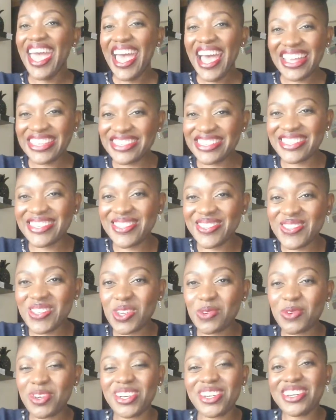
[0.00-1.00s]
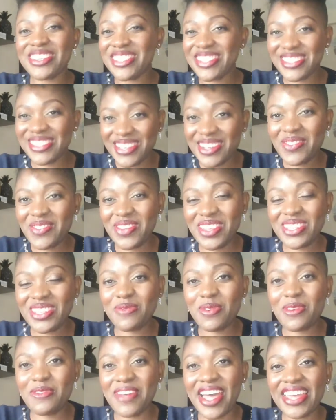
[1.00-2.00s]
As an entrepreneur, as a service
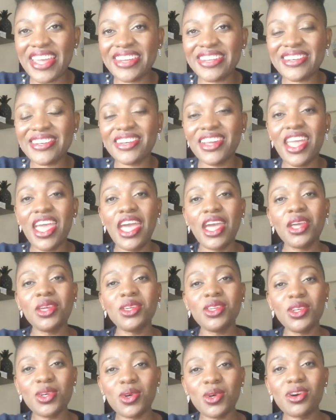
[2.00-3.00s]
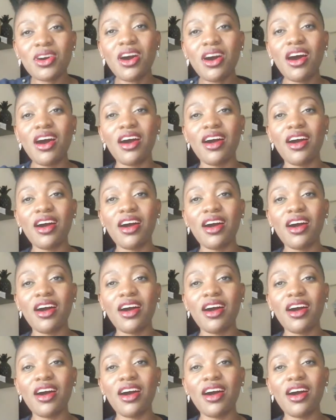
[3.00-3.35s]
provider, your